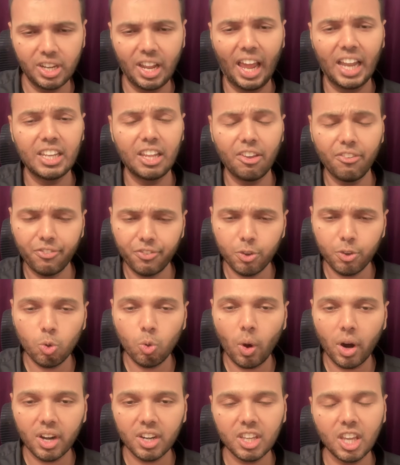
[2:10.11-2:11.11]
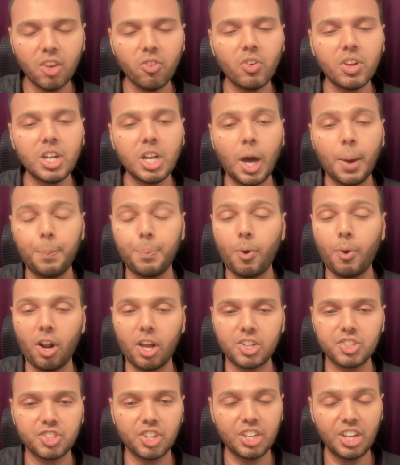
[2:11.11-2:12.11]
And if you are given a
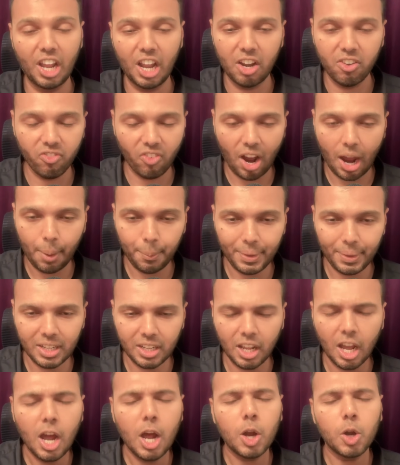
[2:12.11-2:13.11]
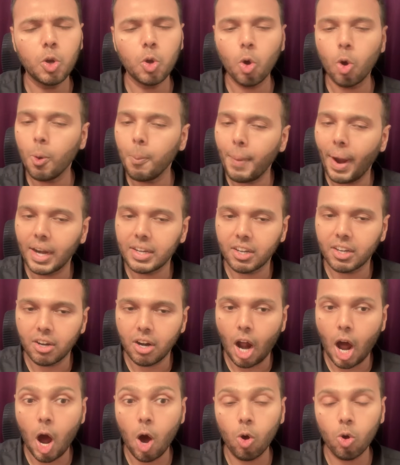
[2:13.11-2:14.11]
production environment, no matter
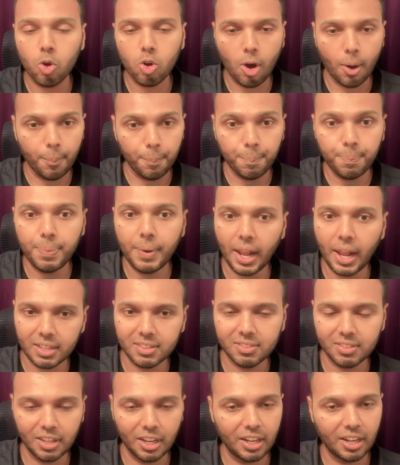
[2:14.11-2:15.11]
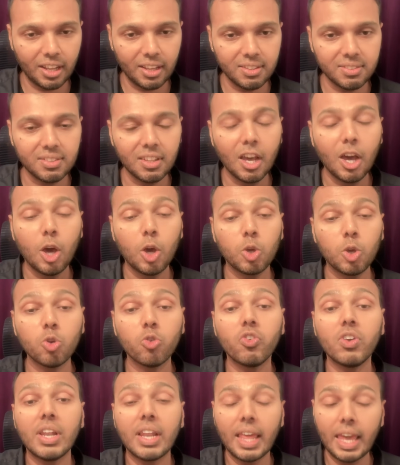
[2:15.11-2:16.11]
how complex it is, you
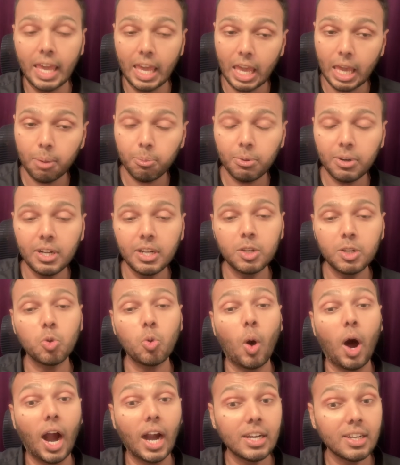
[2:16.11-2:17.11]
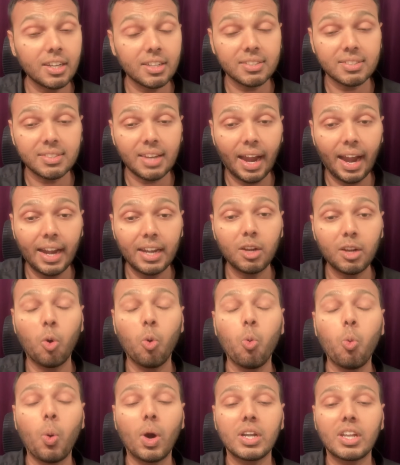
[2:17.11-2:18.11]
will able to understand
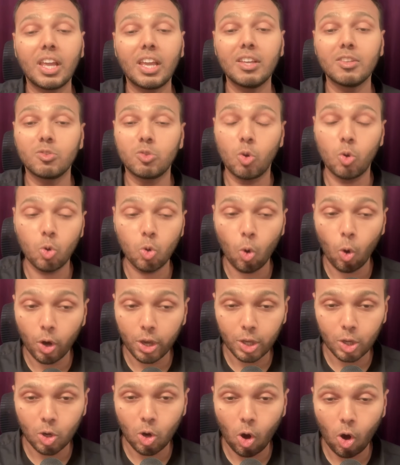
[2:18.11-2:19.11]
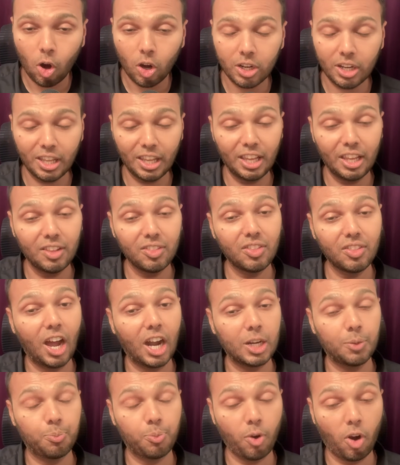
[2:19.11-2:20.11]
what is going on in
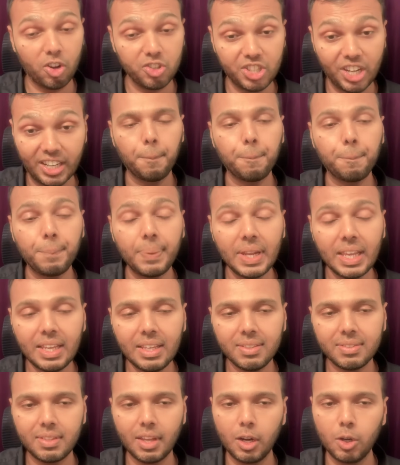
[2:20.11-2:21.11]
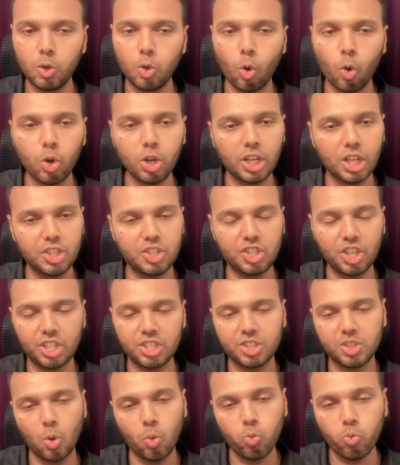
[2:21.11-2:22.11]
that project. Please don't
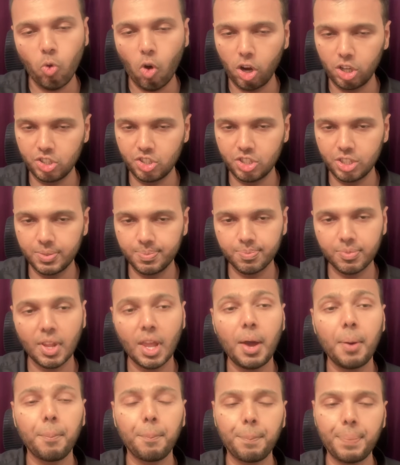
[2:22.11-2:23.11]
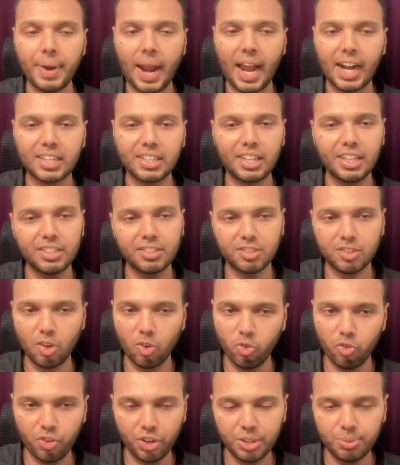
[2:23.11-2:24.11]
just watch practice
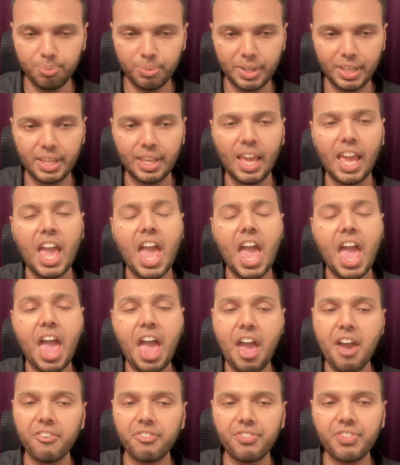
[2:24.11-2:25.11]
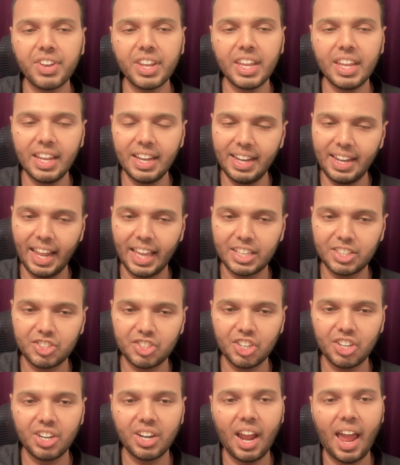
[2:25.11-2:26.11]
with me. Every
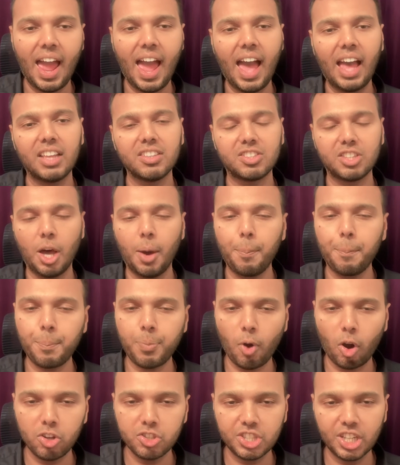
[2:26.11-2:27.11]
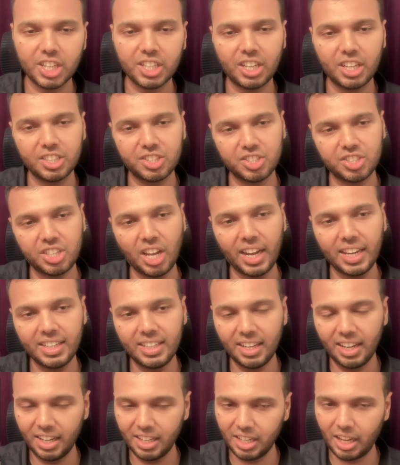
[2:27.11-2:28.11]
lecture has a project
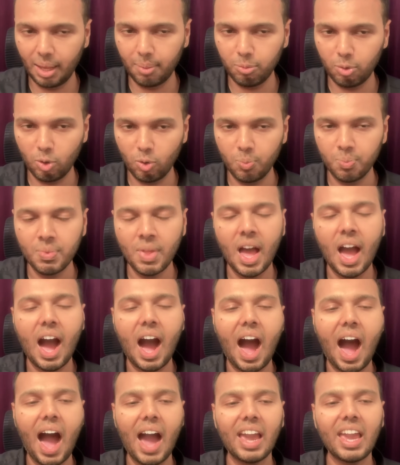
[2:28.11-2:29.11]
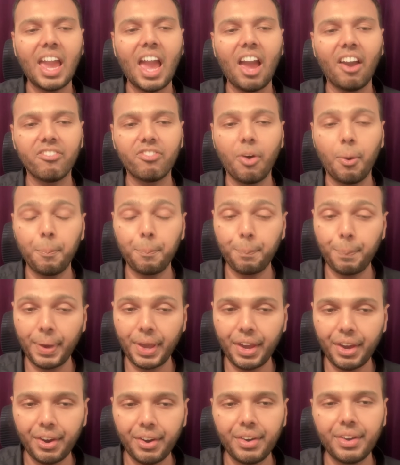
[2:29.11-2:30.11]
style demo. I have
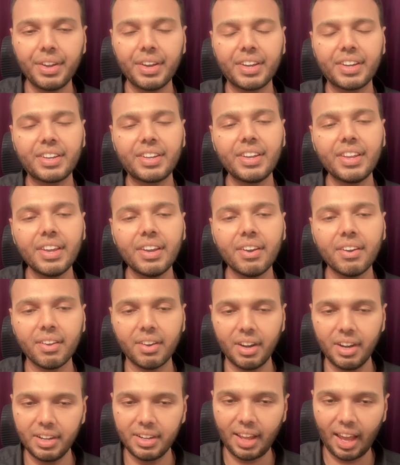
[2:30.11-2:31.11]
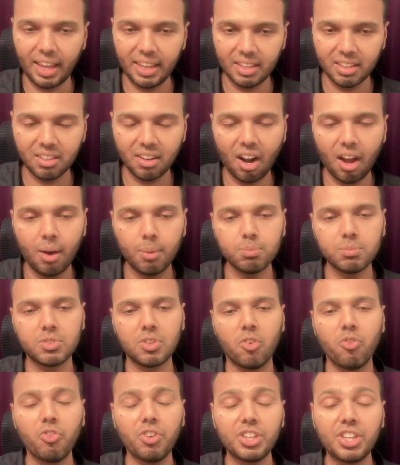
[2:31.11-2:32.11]
paired clear diagrams
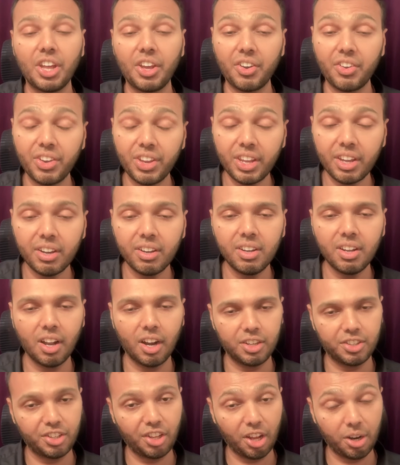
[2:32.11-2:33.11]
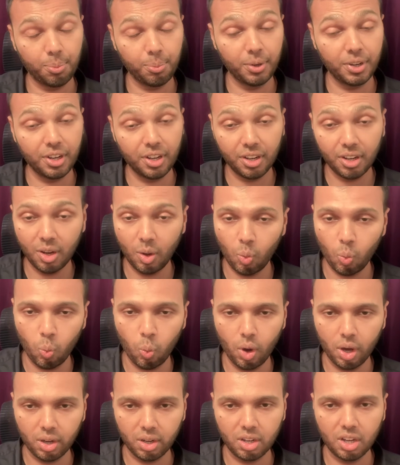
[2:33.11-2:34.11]
with real terminal
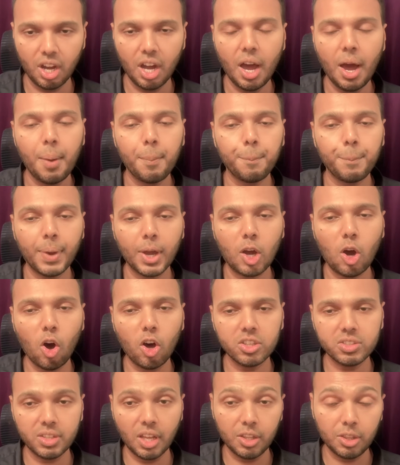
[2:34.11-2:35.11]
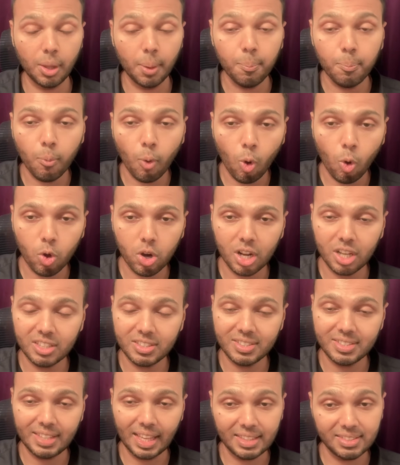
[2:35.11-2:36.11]
work because the more
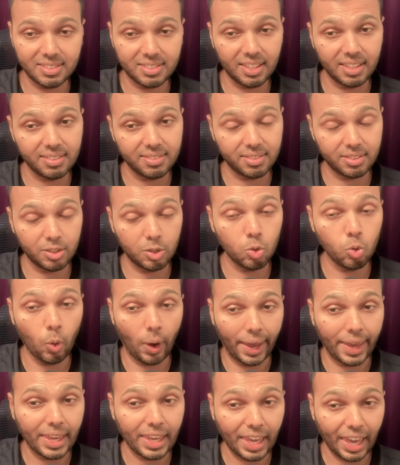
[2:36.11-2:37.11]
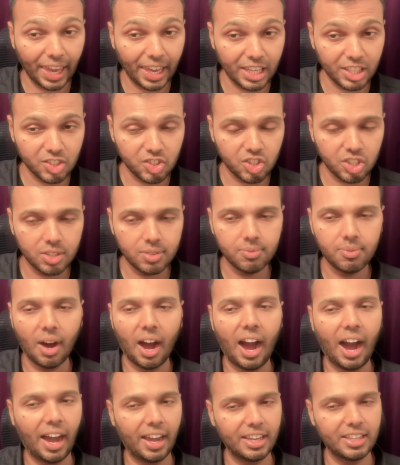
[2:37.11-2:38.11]
senses you engage,
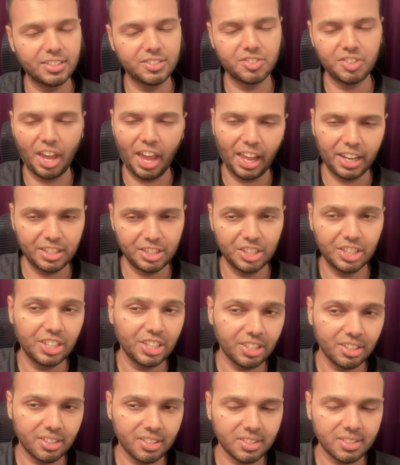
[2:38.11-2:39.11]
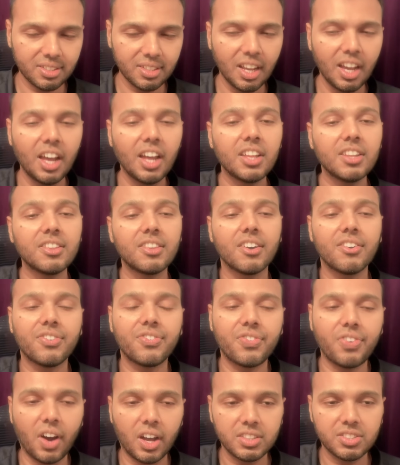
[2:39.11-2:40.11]
eyes and ears, the
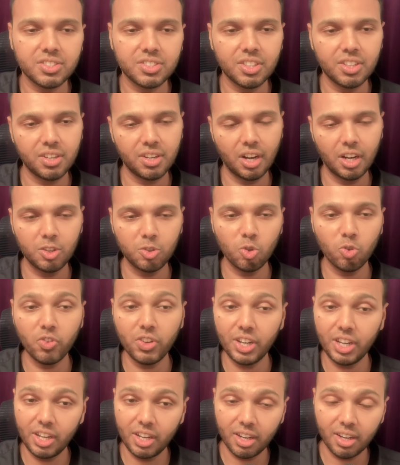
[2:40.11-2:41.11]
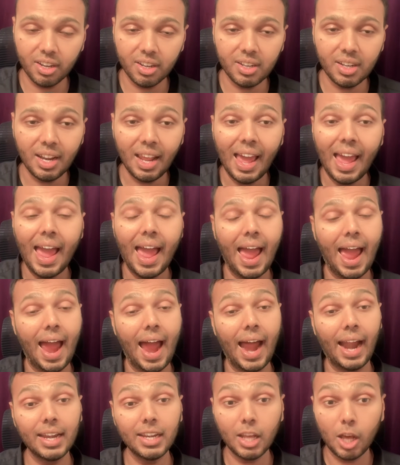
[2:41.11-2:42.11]
faster you will learn
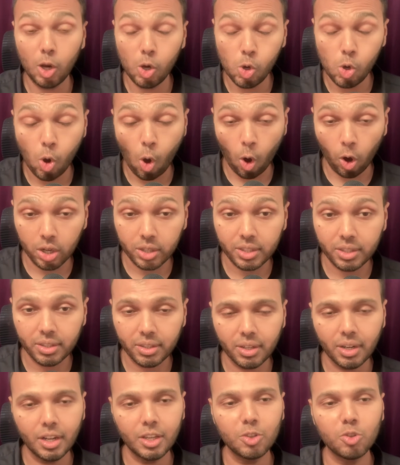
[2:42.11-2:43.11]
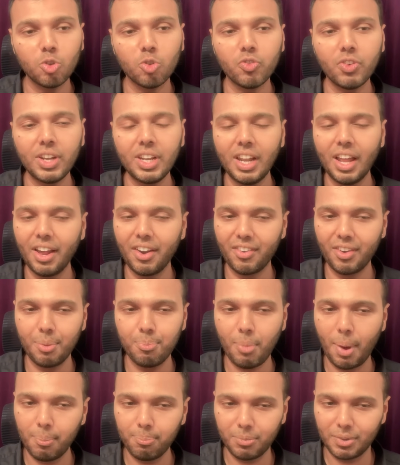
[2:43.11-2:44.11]
and longer you will
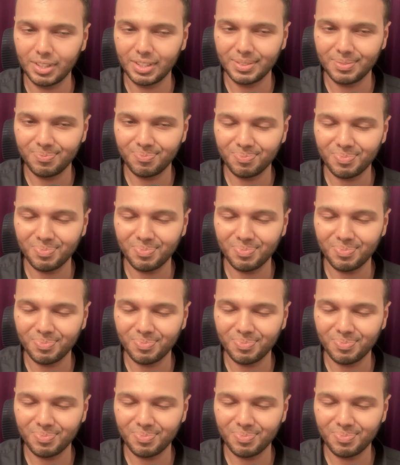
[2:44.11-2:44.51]
remember.